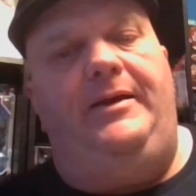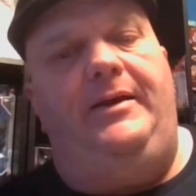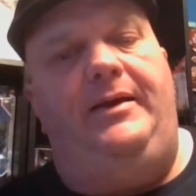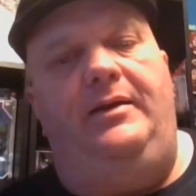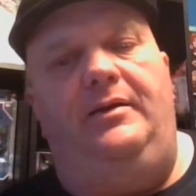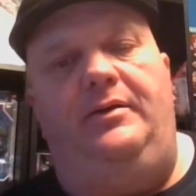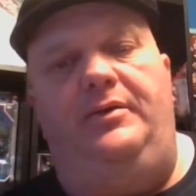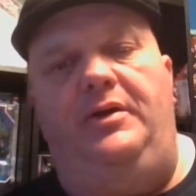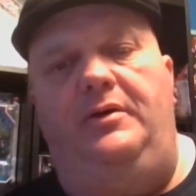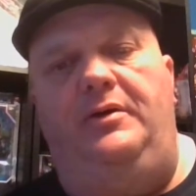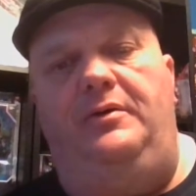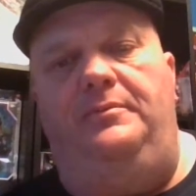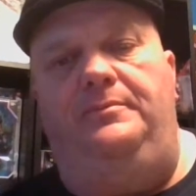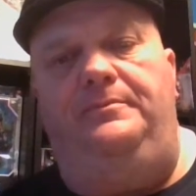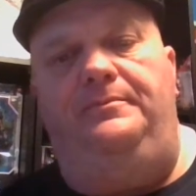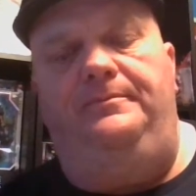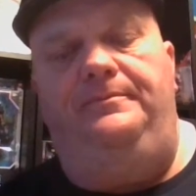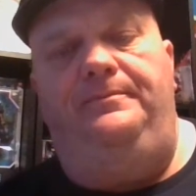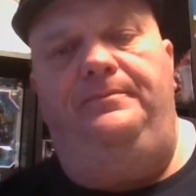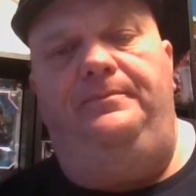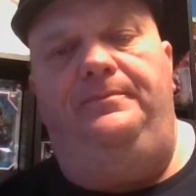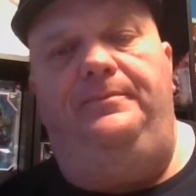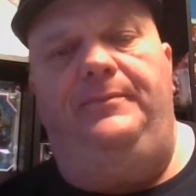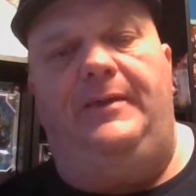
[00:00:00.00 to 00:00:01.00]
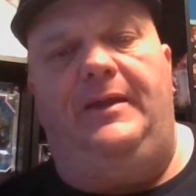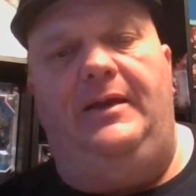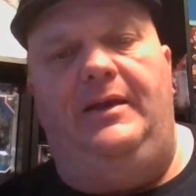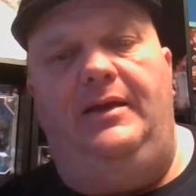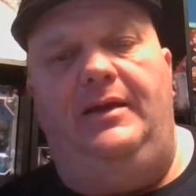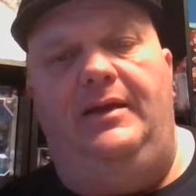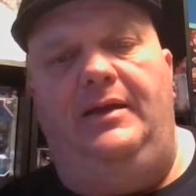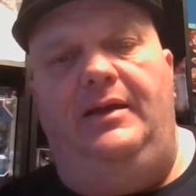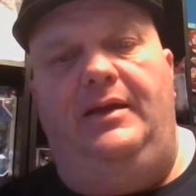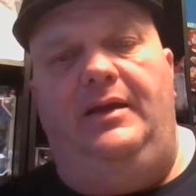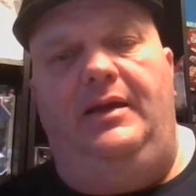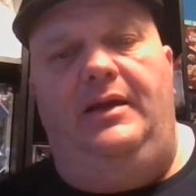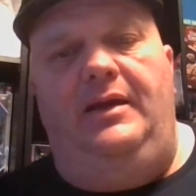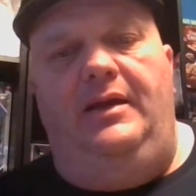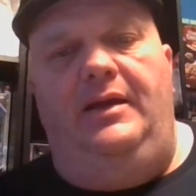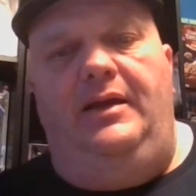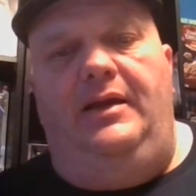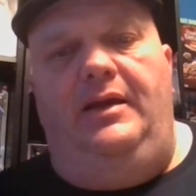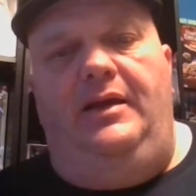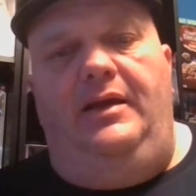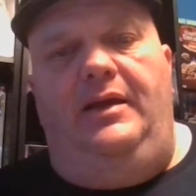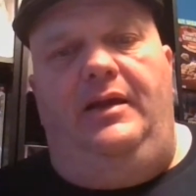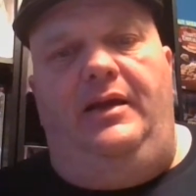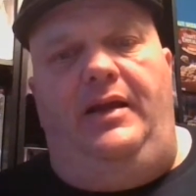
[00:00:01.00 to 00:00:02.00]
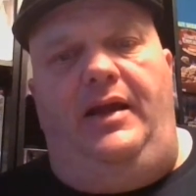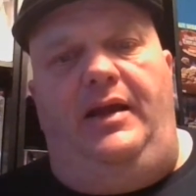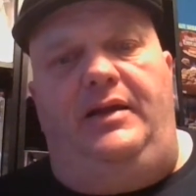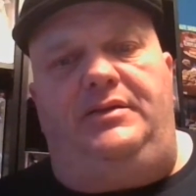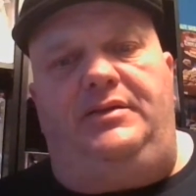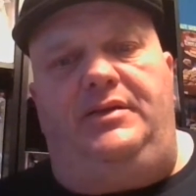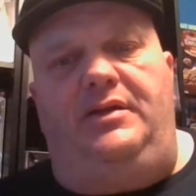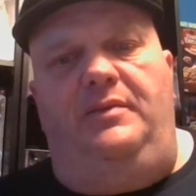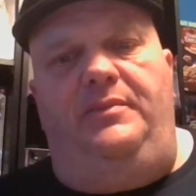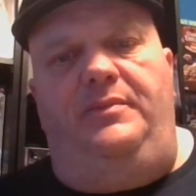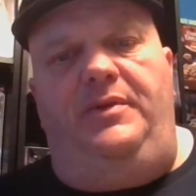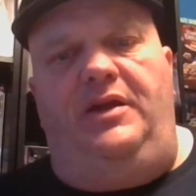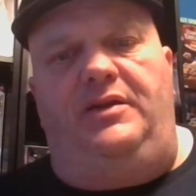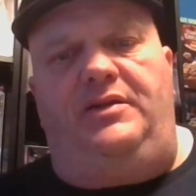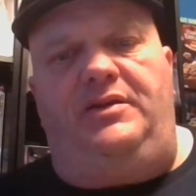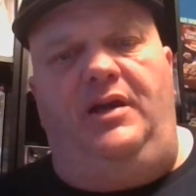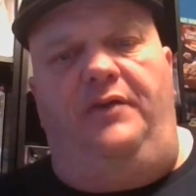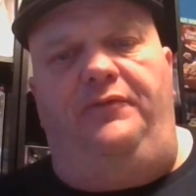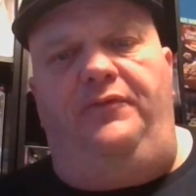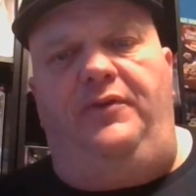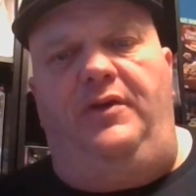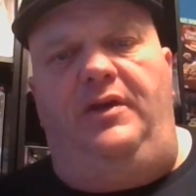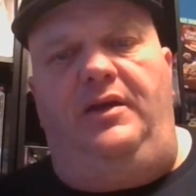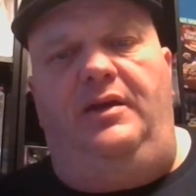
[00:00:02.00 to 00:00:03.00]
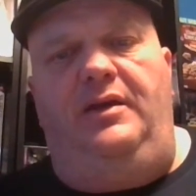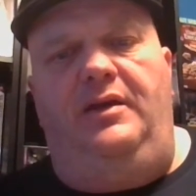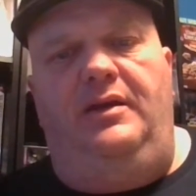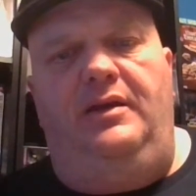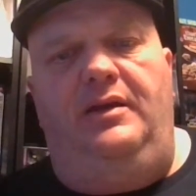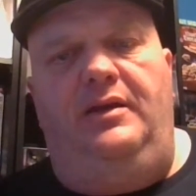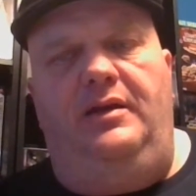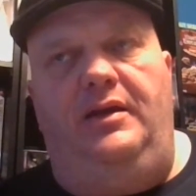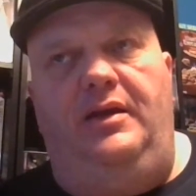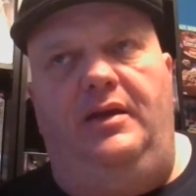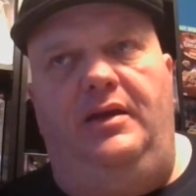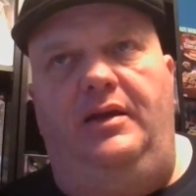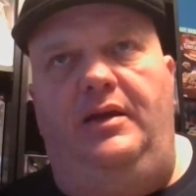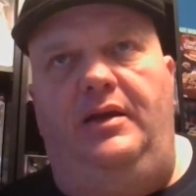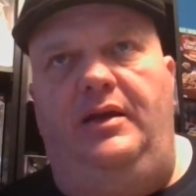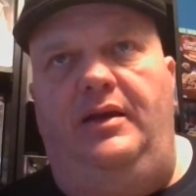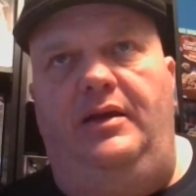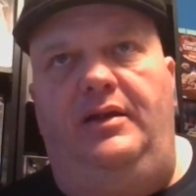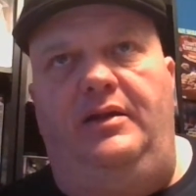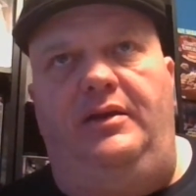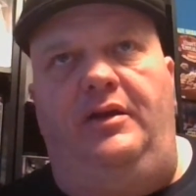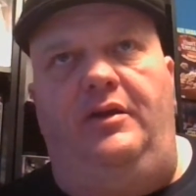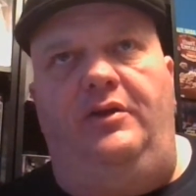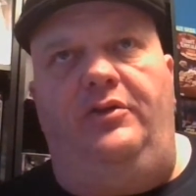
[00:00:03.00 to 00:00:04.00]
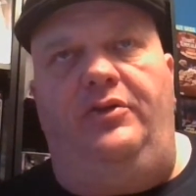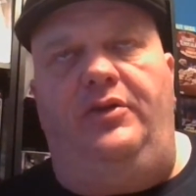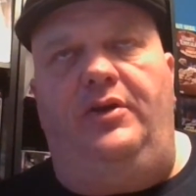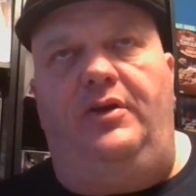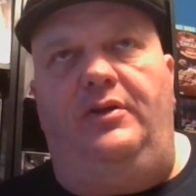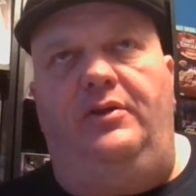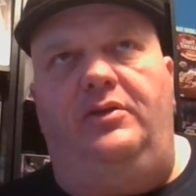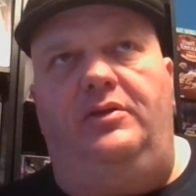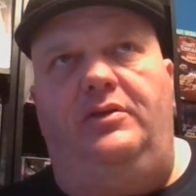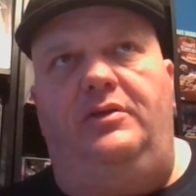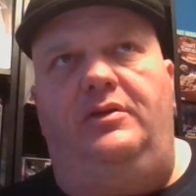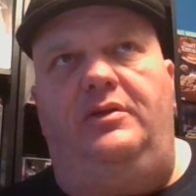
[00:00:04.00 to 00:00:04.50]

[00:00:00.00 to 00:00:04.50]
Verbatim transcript: I don't know. That's going to be a toughie. I, you know, the